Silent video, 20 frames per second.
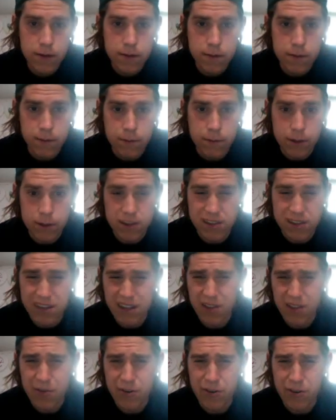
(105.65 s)
which is
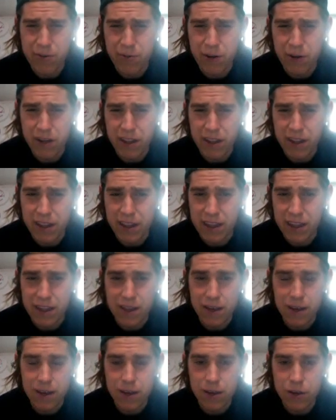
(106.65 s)
kind of weird, right? Like the
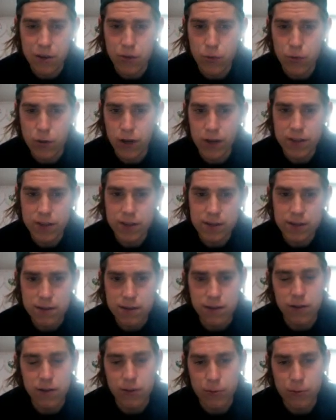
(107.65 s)

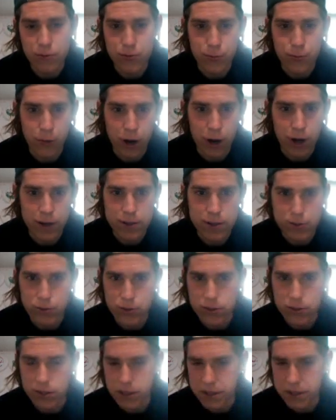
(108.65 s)
U.S. SWAT is
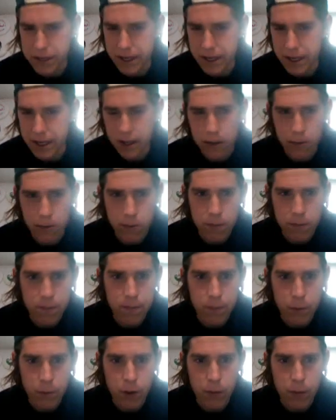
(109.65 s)
using the Italian
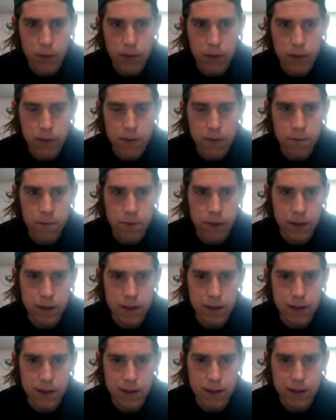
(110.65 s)
weapon,
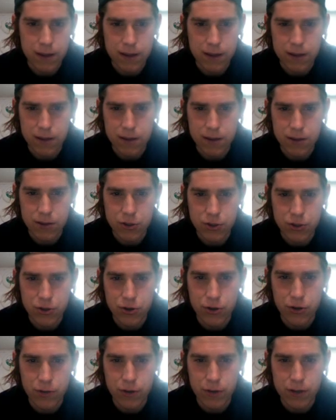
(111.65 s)
and then the
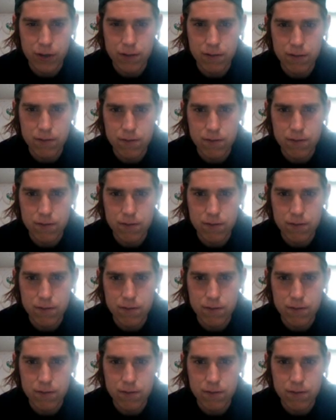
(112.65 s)
German